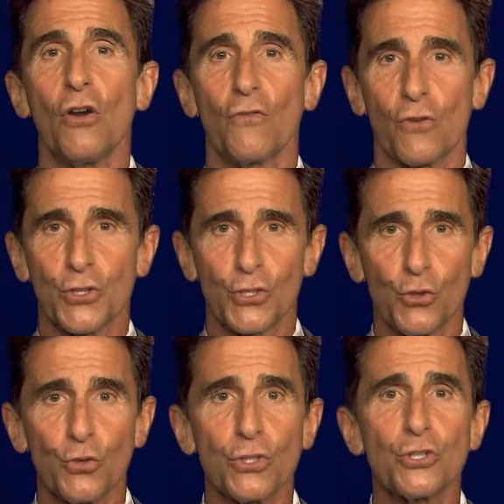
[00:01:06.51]
For
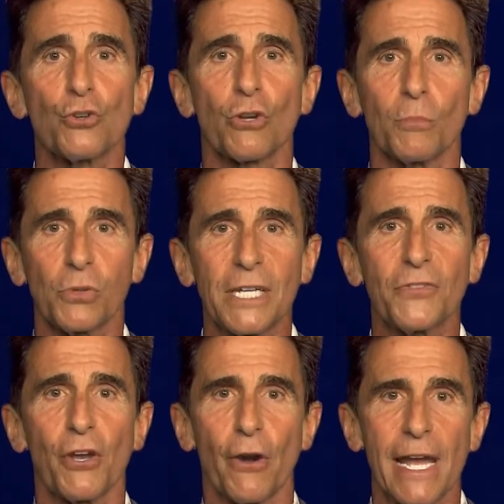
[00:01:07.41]
students who
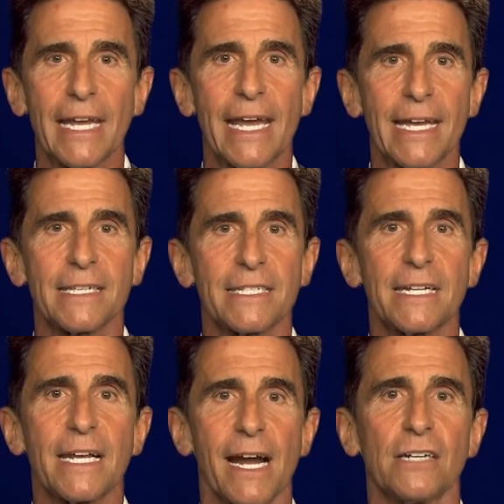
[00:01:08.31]
complete their AA at
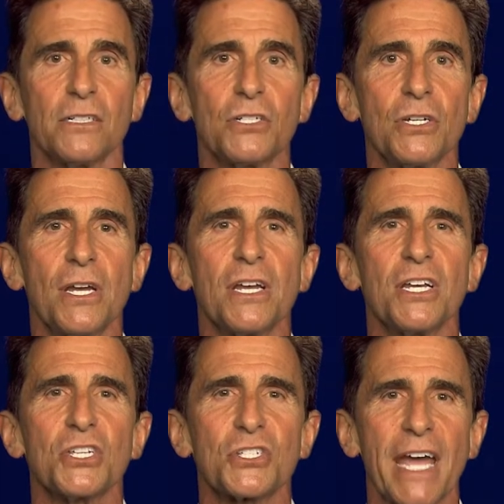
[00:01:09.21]
City College,
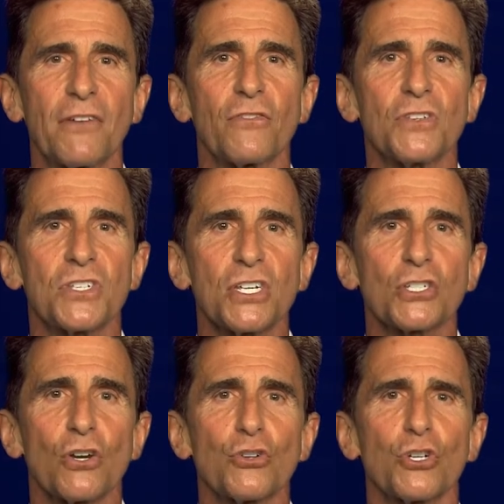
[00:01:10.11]
San
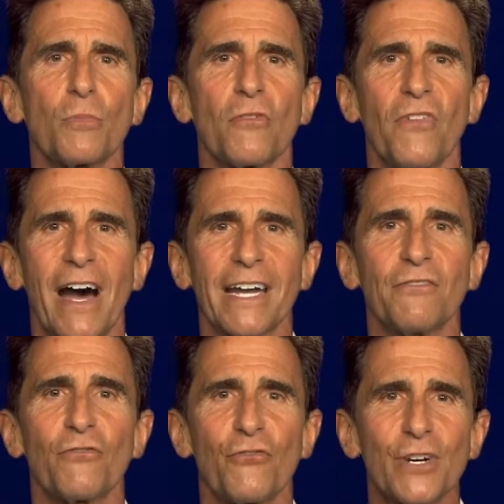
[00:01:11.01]
Francisco should
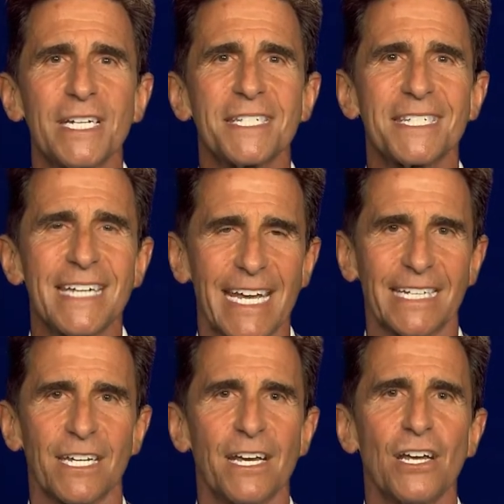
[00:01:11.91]
provide free
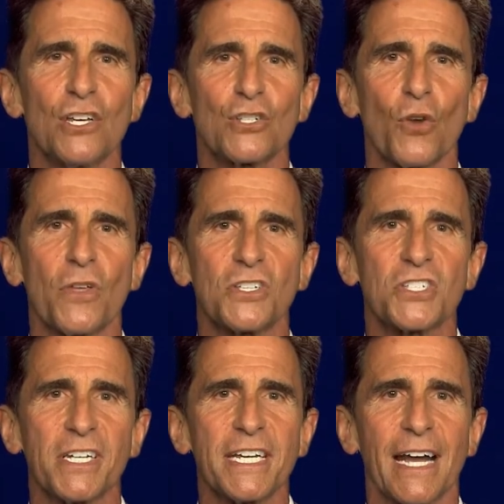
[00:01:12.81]
state so that
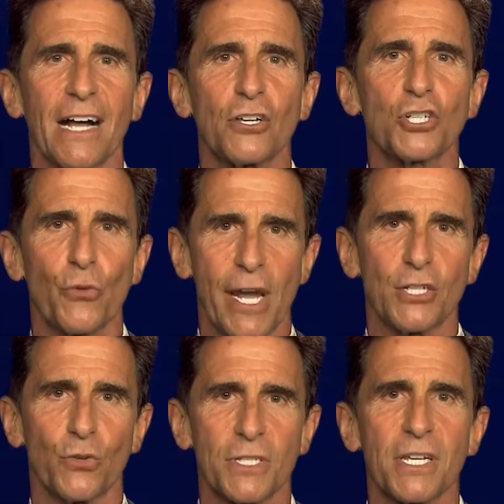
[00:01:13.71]
City College
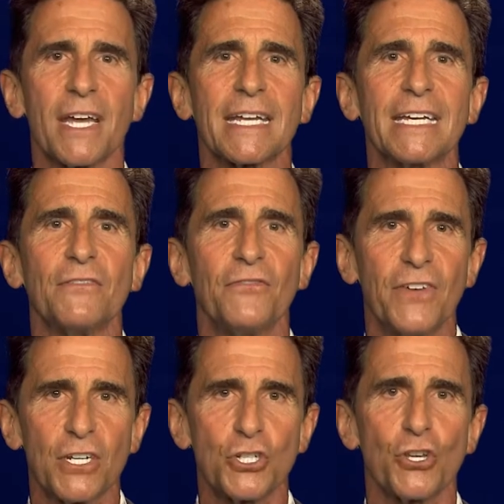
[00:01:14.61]
graduates can
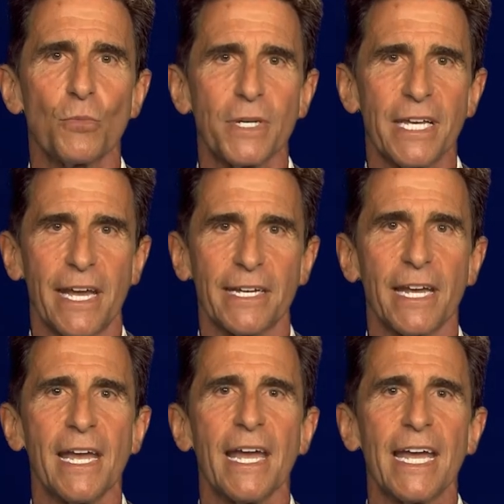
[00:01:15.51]
finish their BA
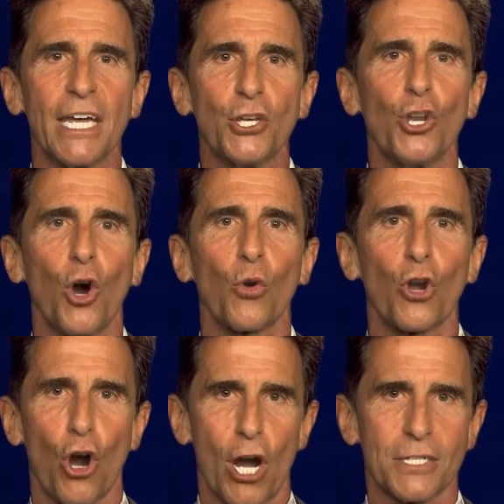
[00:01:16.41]
at no
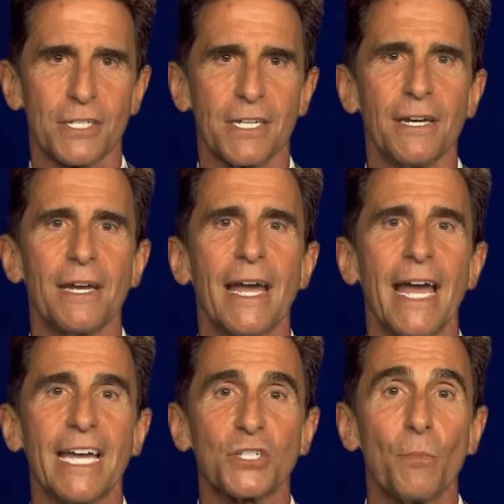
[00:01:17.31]
cost.
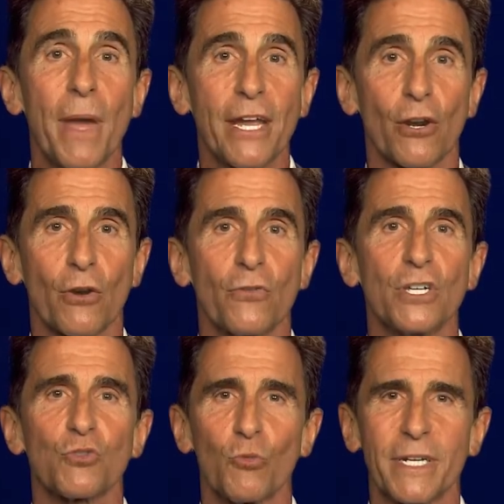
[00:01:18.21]
As mayor,
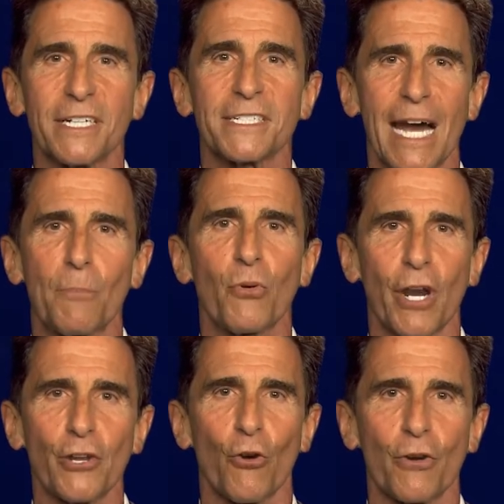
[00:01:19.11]
this will be a top
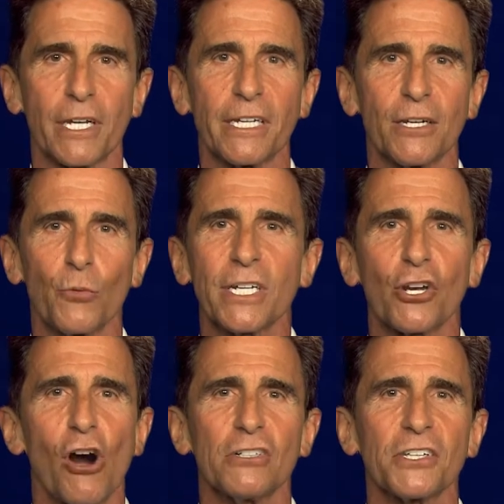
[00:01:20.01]
priority. We can
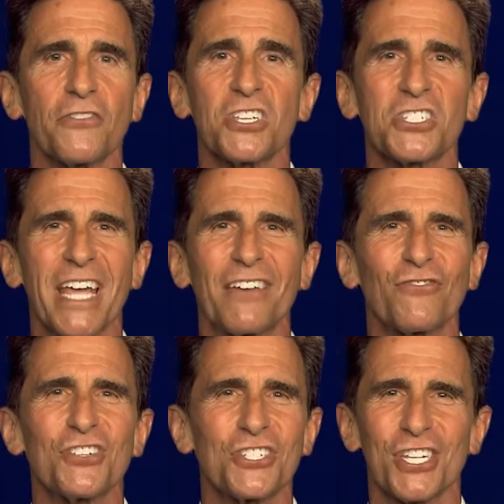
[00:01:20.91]
call it the San
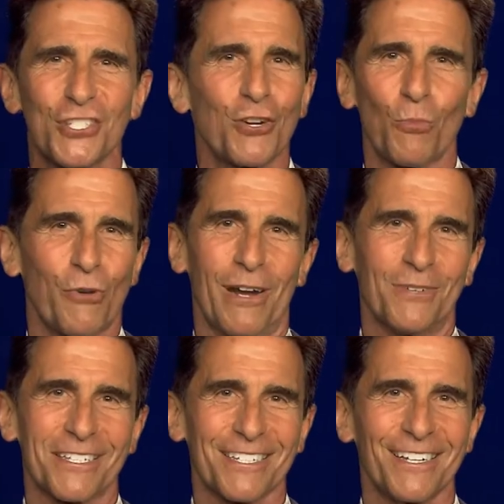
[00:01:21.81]
Francisco
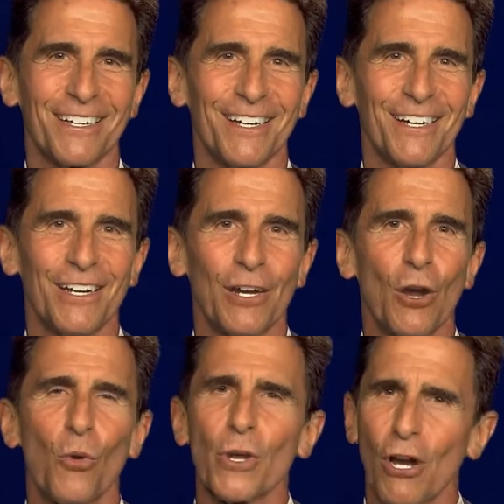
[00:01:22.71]
Promise.
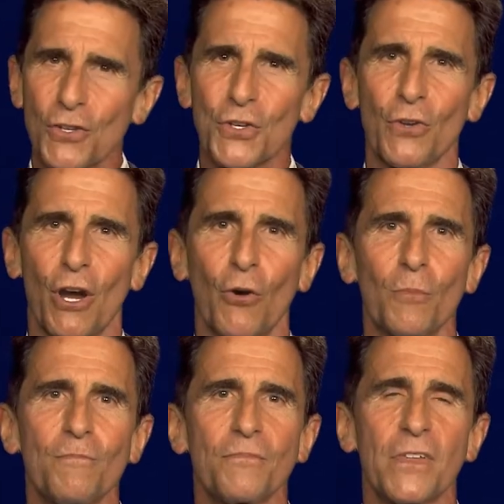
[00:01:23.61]
We also know
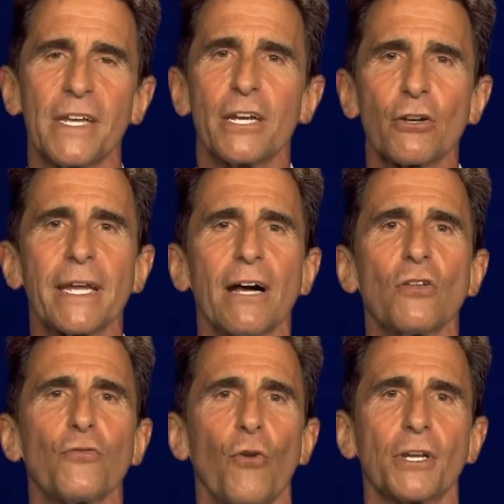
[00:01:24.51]
that here in
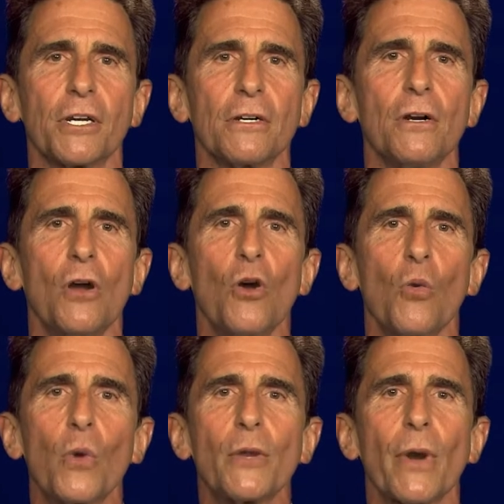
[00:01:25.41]
California,
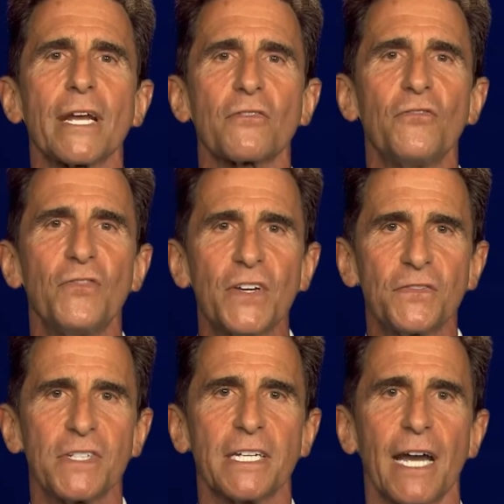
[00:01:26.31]
we rank
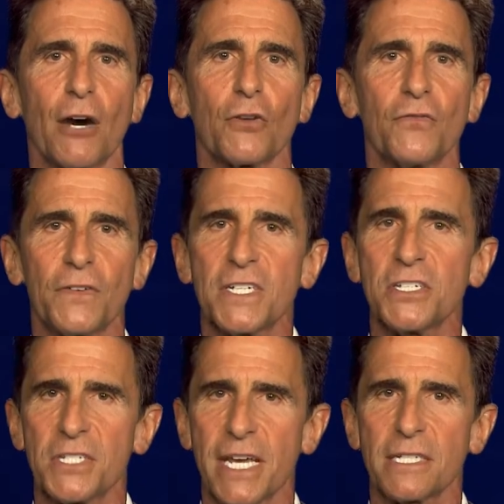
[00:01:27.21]
50 out of 50
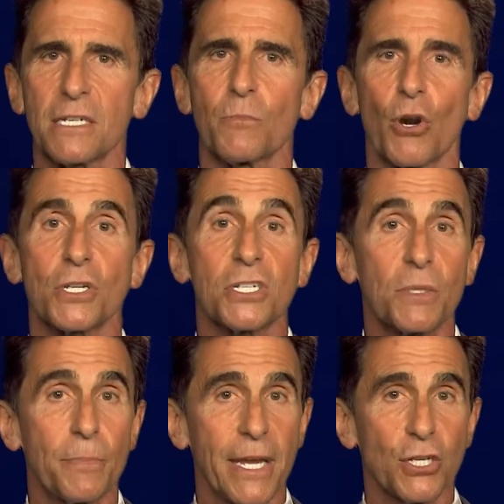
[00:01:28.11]
states in
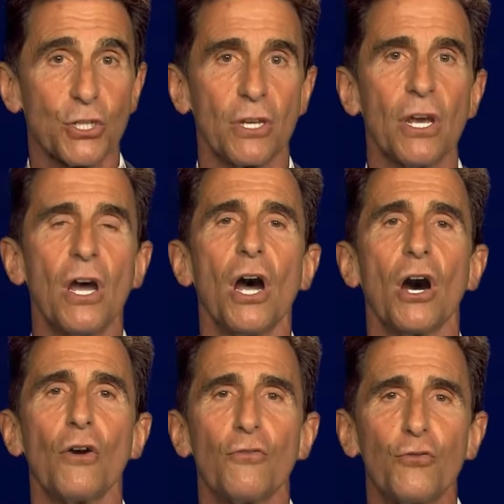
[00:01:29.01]
participation
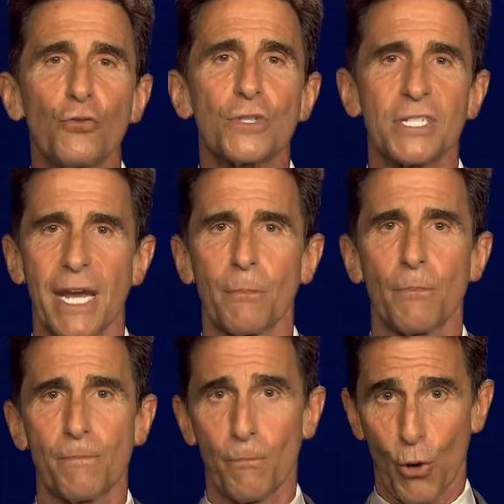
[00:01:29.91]
of food stamp
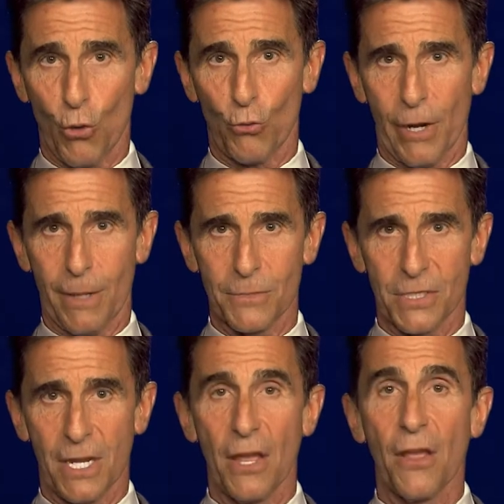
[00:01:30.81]
programs.